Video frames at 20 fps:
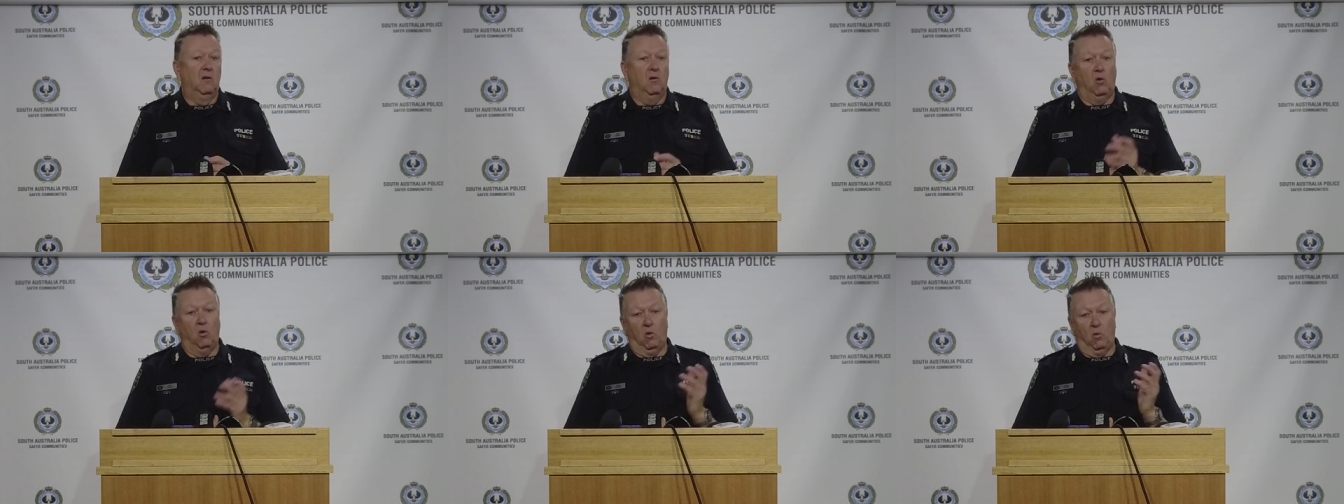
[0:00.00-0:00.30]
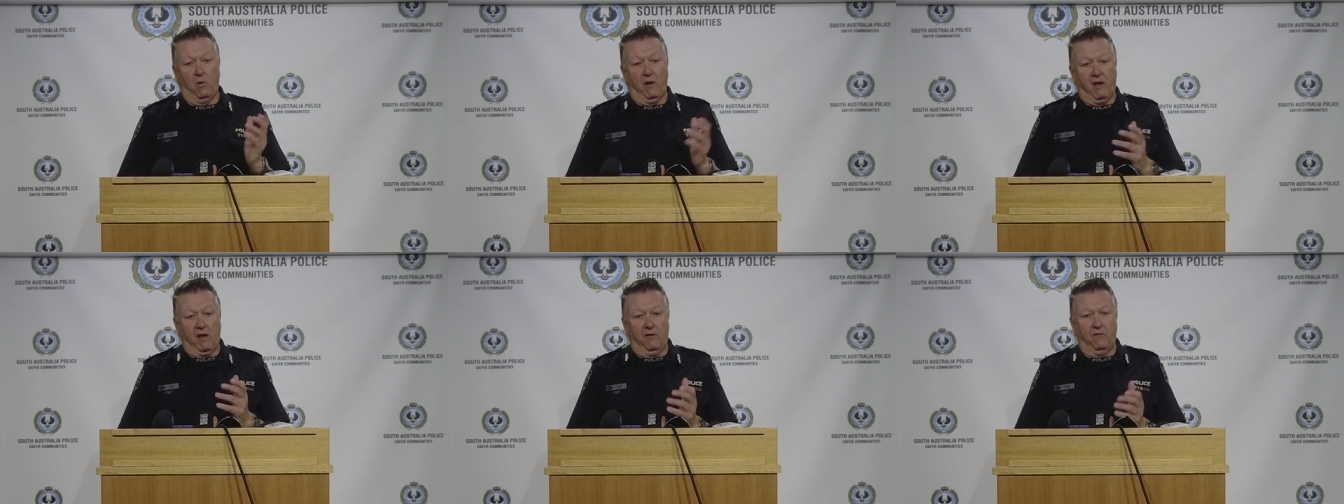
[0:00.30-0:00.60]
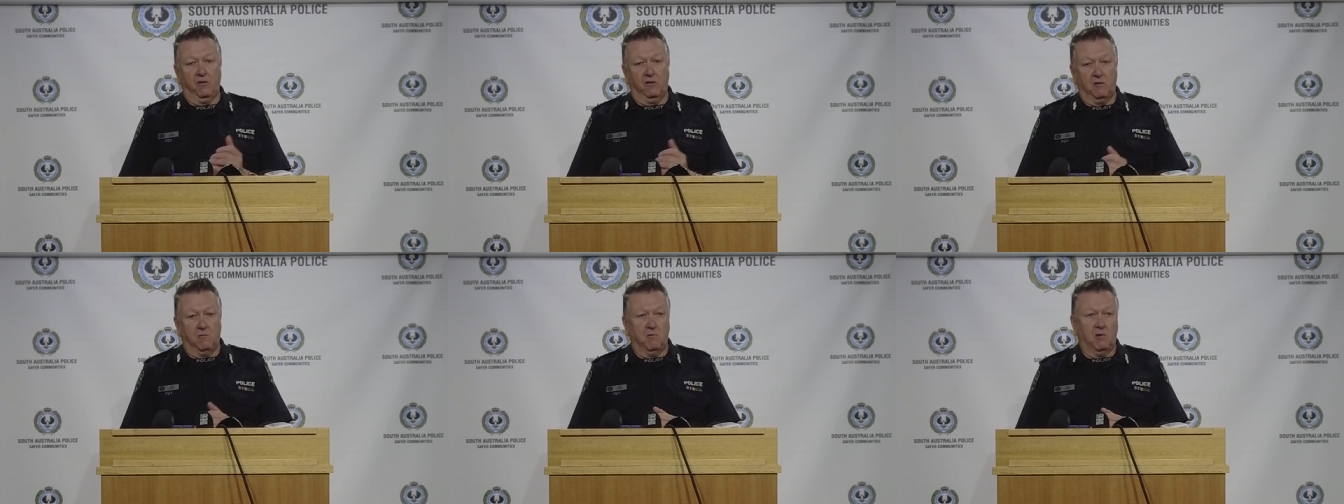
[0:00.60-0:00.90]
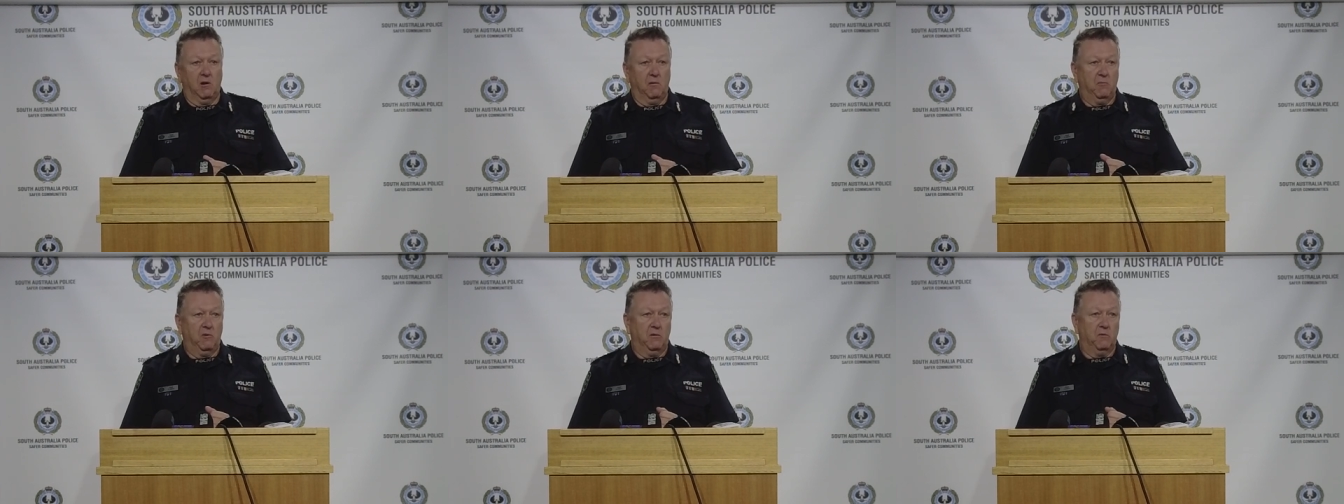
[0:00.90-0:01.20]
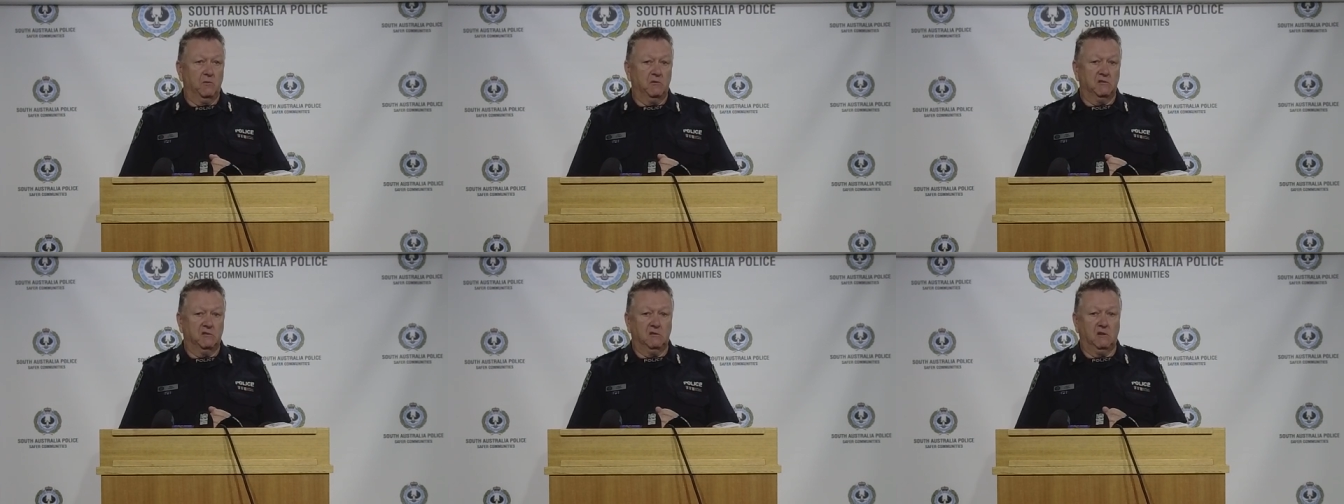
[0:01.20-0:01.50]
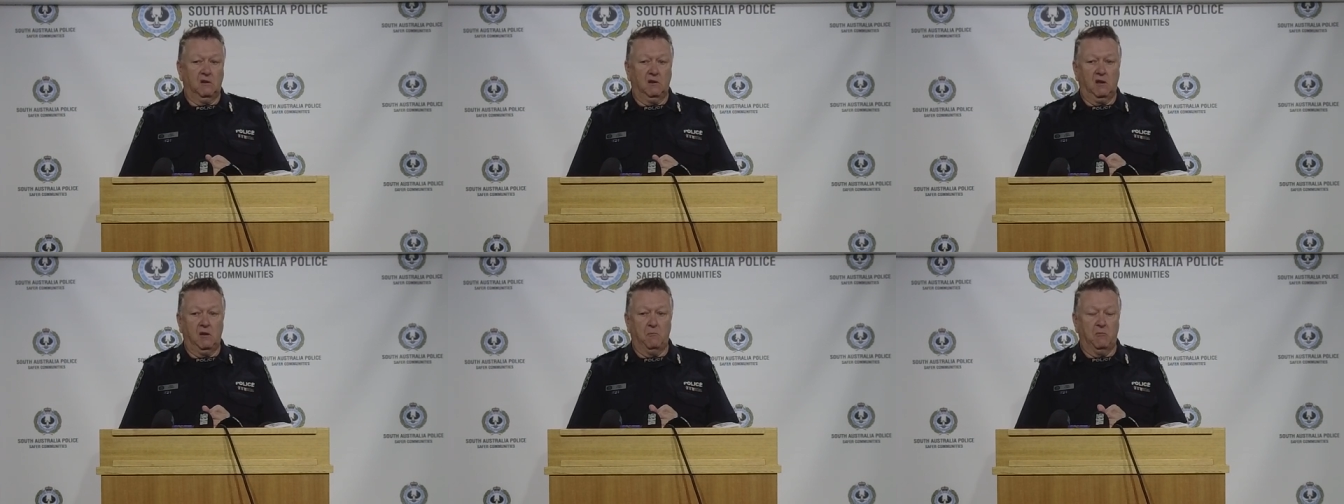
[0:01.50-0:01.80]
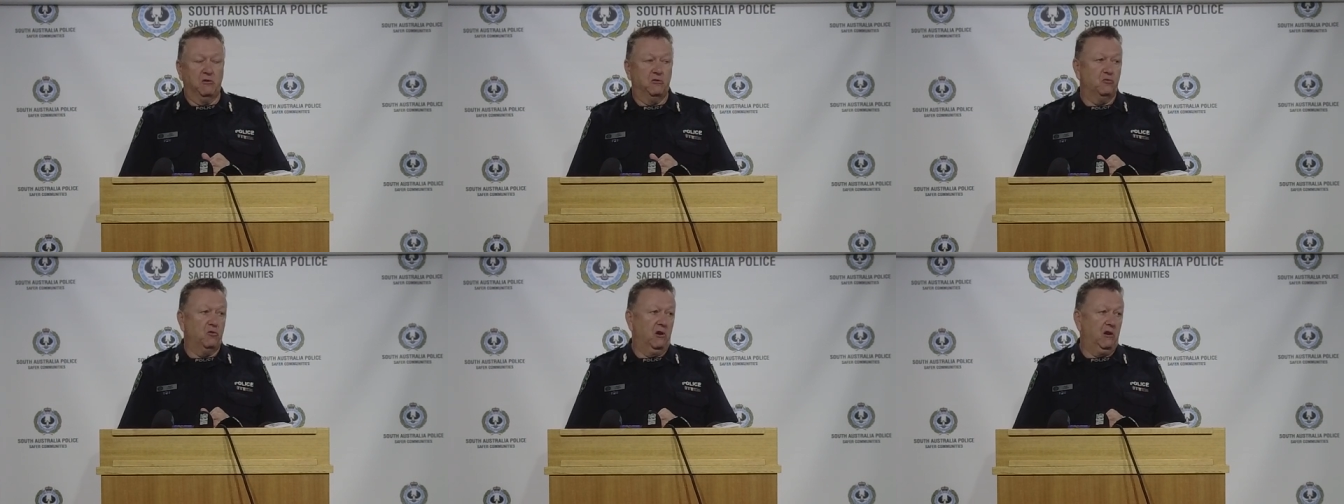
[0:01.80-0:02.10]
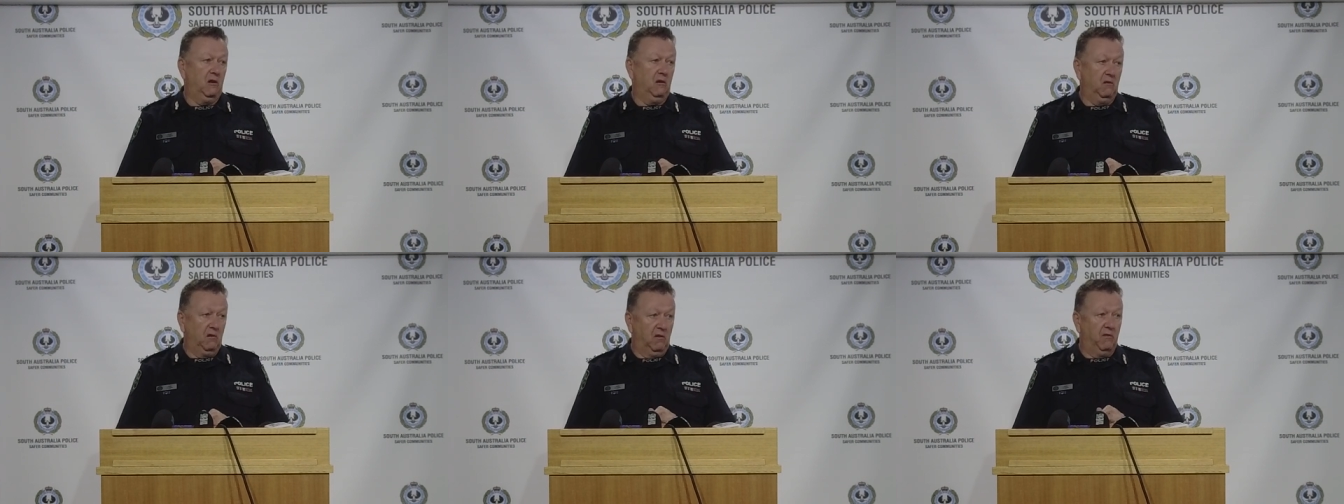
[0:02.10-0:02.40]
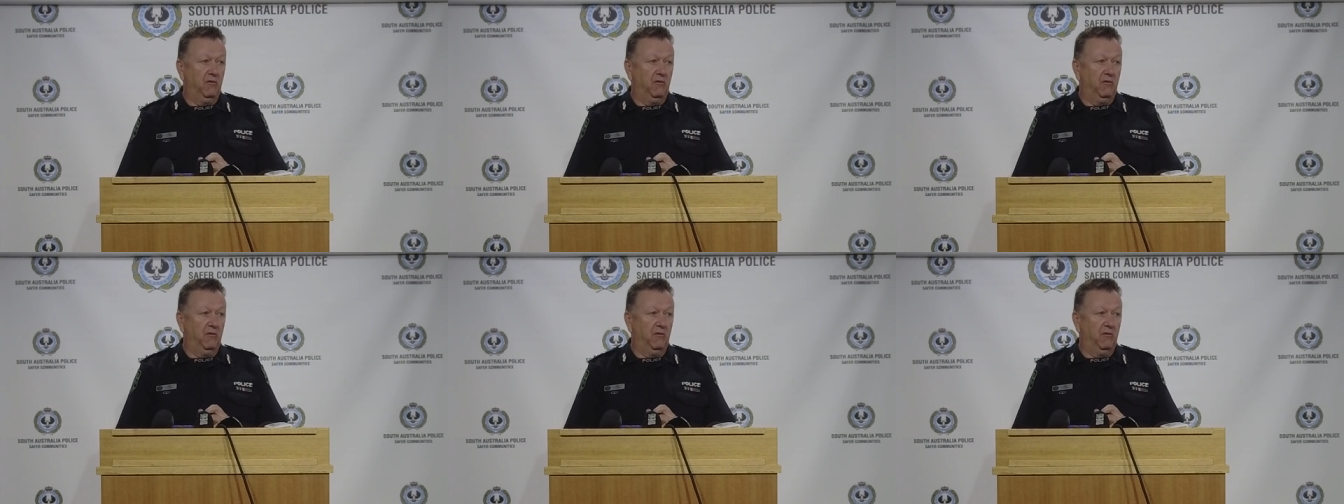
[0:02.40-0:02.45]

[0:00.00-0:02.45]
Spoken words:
All we have at the moment was imagery